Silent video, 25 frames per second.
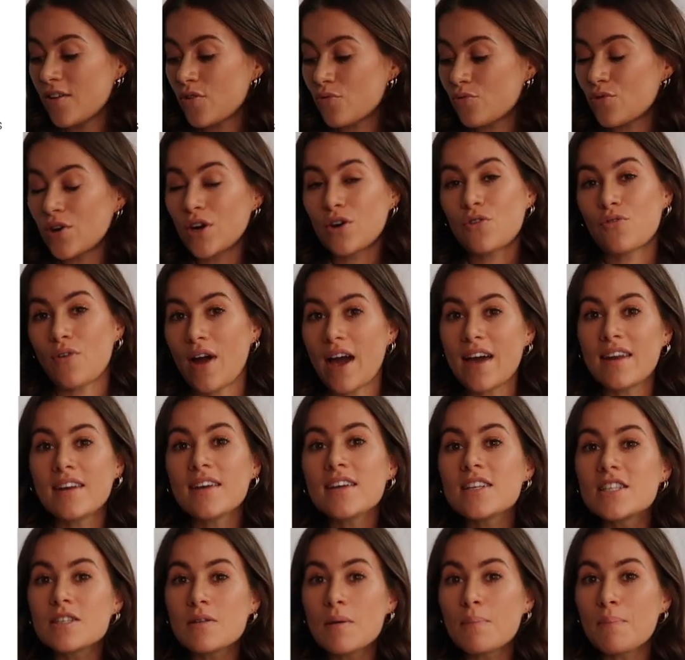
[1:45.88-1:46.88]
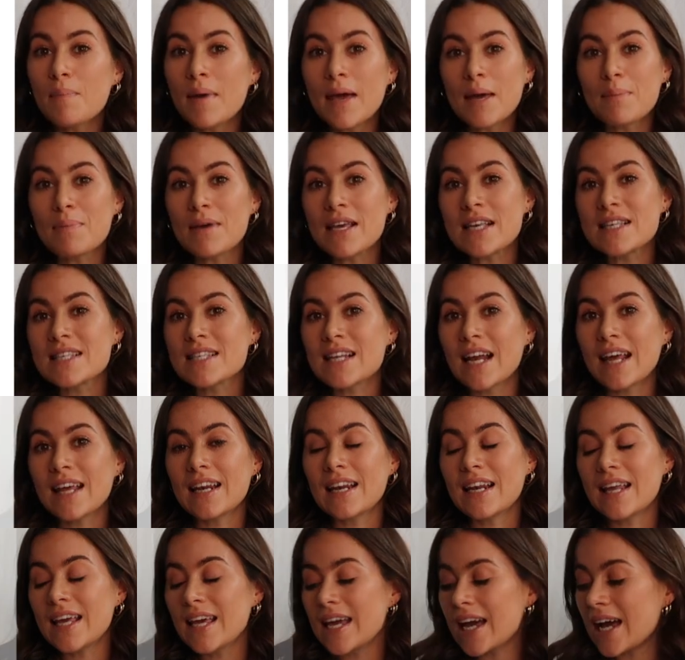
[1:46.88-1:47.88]
regretted maybe
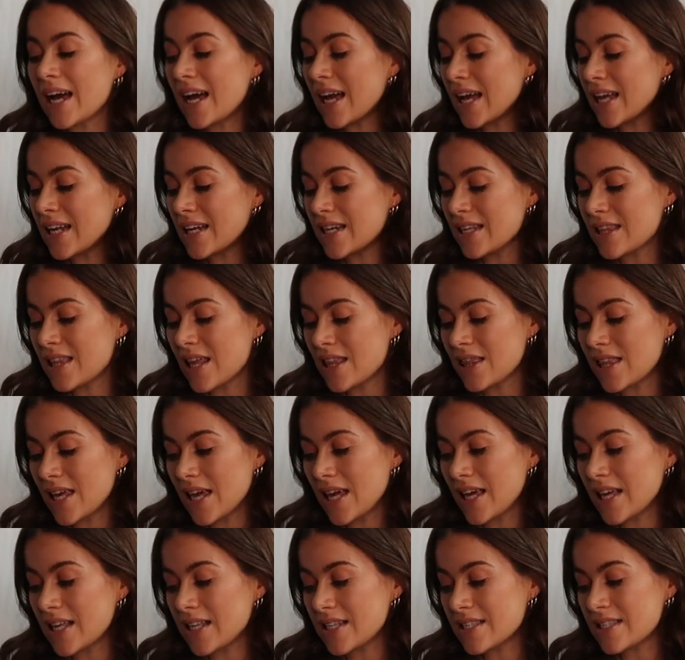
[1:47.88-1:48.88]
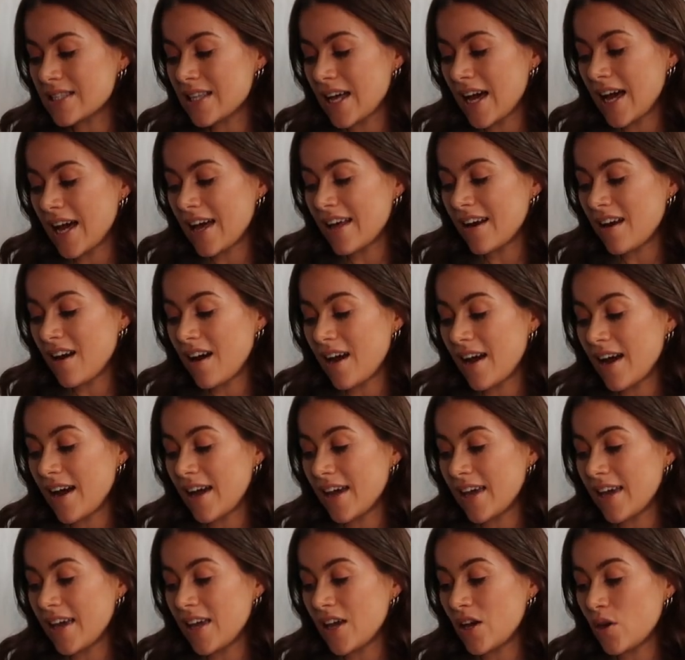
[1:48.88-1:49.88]
slightly, and the things that
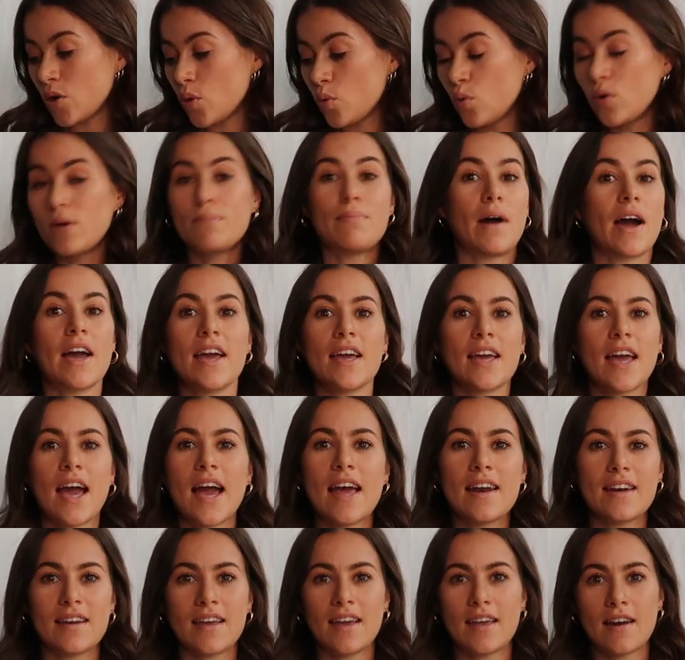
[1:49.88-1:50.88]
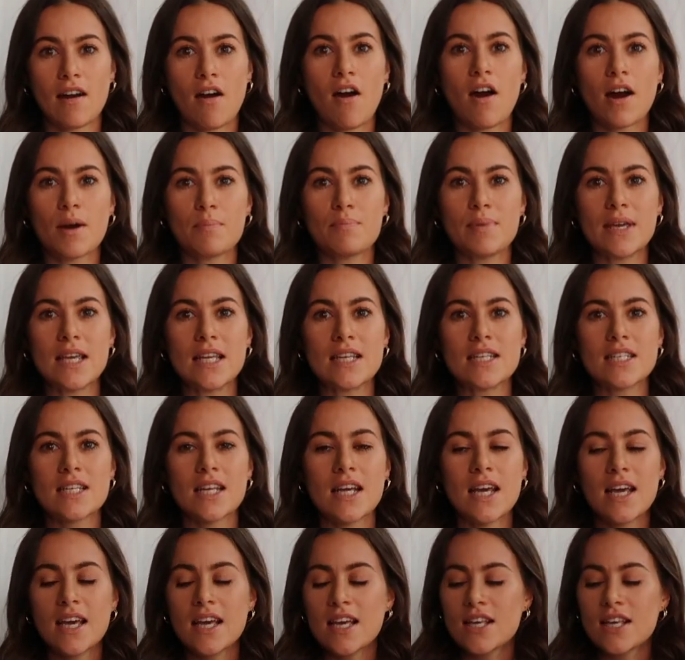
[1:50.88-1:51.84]
I would buy again in a heartbeat.